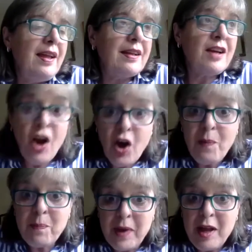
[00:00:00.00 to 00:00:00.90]

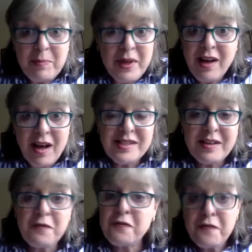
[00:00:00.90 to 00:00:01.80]
come, because
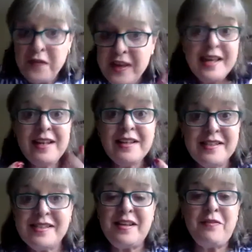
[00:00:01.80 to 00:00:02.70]
it feels
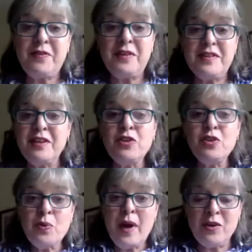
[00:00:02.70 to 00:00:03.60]
different. And
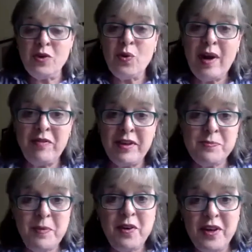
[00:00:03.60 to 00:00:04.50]
you, I know, have
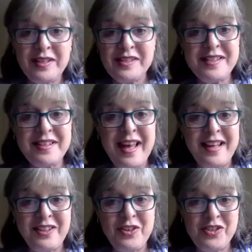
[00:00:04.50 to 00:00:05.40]
experienced
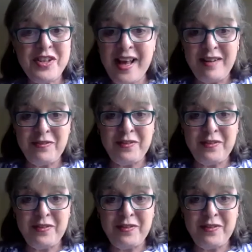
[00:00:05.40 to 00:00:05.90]
that yourself.